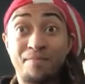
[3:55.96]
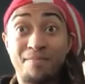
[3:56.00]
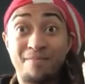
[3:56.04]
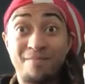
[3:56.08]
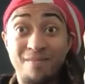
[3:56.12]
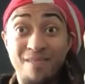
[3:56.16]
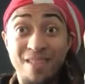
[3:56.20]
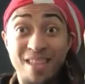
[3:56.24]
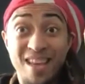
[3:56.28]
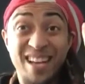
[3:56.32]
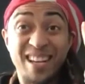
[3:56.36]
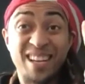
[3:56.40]

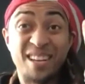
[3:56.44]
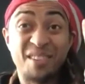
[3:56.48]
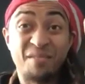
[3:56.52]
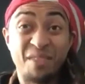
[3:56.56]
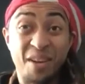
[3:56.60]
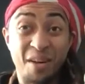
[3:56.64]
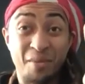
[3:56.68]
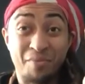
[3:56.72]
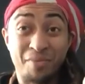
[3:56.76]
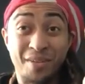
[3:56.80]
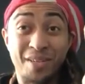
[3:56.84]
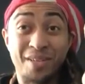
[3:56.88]
Negative
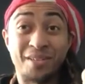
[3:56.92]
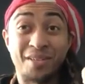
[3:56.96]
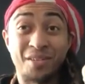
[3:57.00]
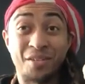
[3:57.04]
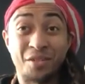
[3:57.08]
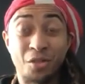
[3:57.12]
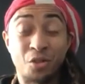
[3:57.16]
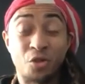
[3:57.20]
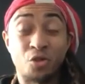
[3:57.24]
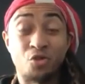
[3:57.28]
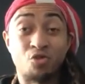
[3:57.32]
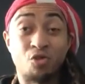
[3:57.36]

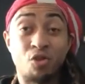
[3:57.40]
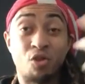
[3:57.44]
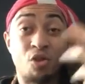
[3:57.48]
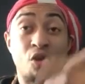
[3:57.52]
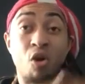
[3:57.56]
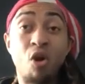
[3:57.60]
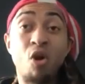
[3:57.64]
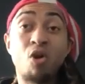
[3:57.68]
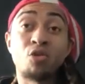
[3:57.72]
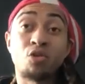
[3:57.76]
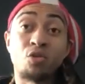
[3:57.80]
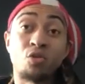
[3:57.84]
vibrations are strong
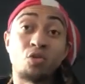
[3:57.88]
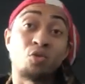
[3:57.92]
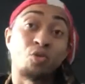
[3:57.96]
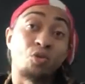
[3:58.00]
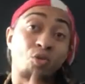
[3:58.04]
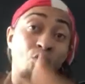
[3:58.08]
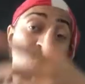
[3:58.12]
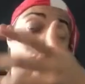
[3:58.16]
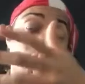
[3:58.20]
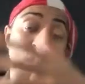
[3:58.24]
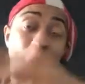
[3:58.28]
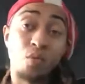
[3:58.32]
also.
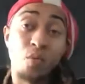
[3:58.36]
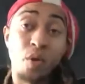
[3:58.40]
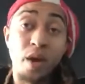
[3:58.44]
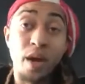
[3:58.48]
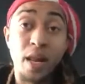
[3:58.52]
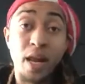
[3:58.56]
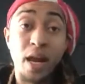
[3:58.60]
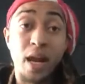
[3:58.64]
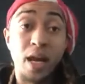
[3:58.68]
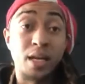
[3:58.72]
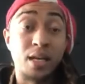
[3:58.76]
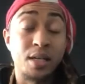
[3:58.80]
So one way
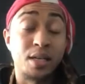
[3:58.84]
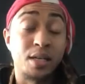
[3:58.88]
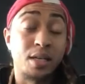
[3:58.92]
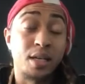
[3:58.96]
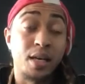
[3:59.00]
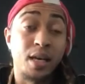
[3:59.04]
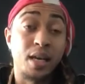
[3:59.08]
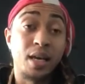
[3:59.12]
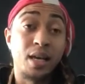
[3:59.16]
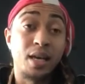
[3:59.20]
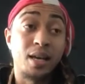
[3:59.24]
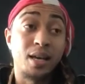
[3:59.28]
that I could
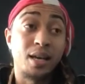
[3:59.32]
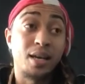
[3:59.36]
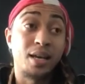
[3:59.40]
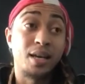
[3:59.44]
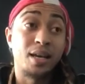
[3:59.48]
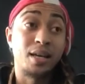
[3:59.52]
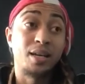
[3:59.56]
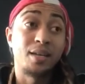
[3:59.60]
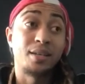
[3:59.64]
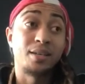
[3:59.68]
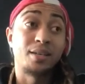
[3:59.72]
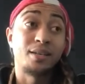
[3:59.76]
say it
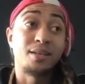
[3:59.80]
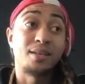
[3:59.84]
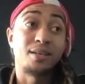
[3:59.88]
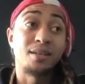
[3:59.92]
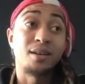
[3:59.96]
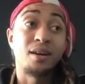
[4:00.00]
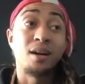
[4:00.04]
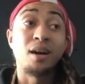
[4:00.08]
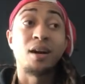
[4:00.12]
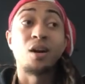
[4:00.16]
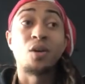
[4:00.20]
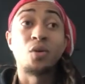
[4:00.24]
is
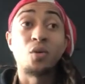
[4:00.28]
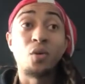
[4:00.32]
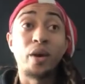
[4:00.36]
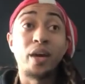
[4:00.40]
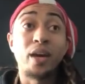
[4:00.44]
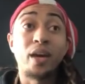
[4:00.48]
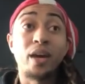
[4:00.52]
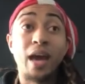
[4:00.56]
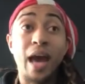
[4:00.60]
a quick